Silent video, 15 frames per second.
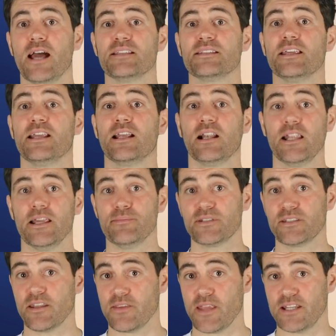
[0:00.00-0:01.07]
has
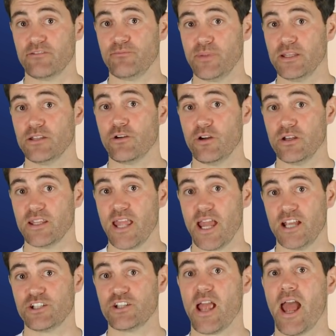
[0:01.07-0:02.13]
eclipsed that of bitcoin
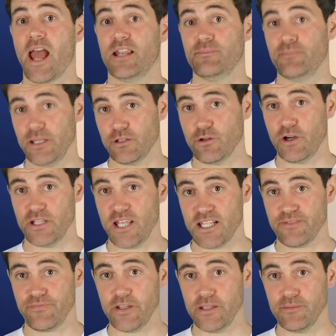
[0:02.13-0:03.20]
cash and bitcoin
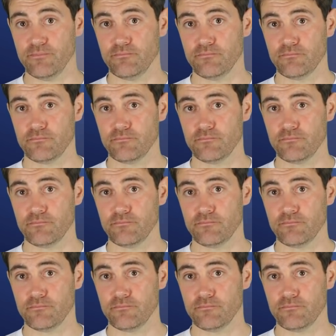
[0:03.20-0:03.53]
SV.